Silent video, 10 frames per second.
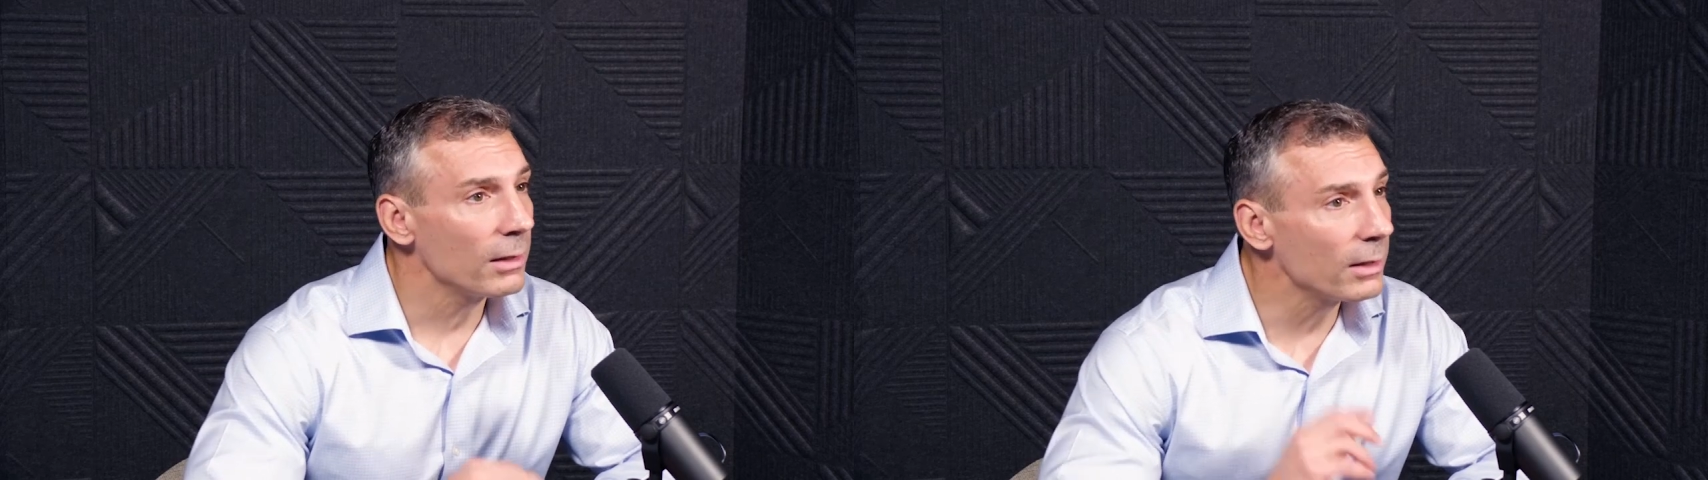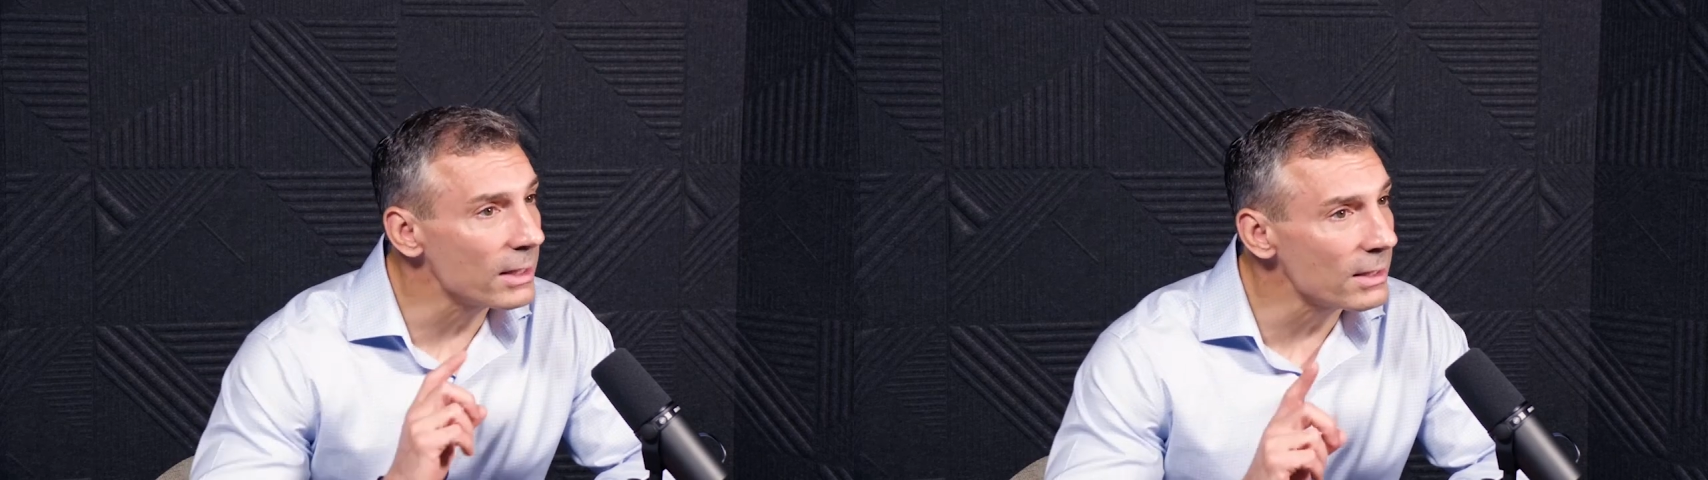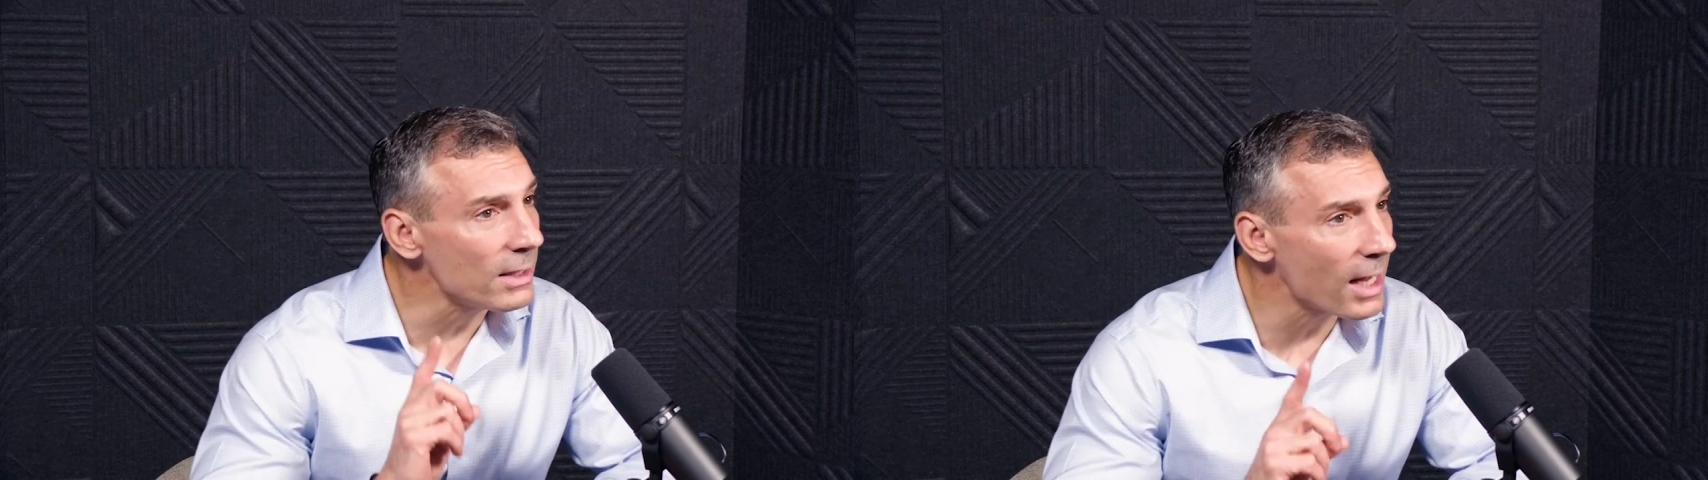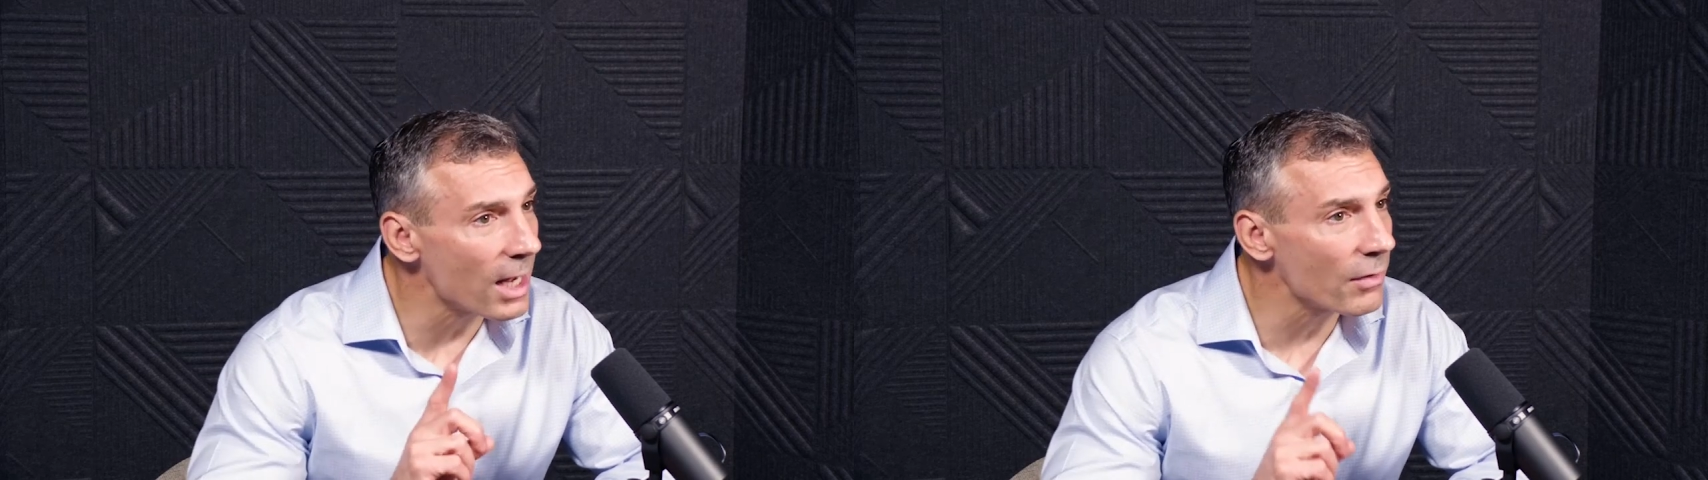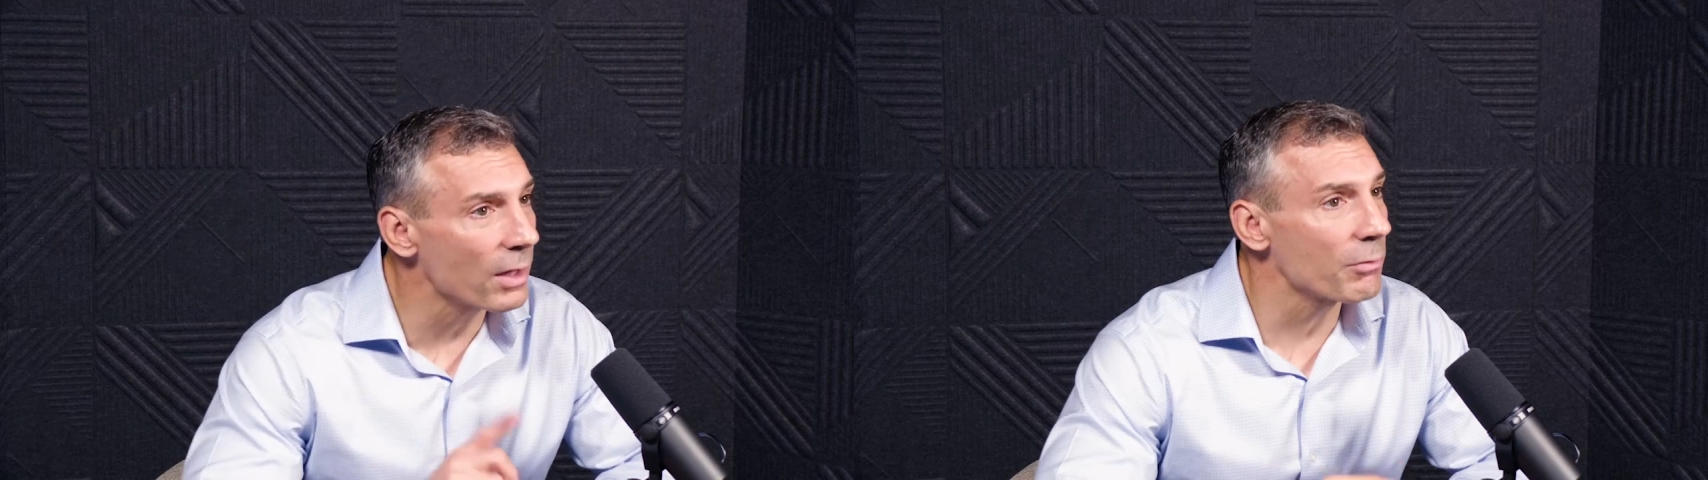Listen to how they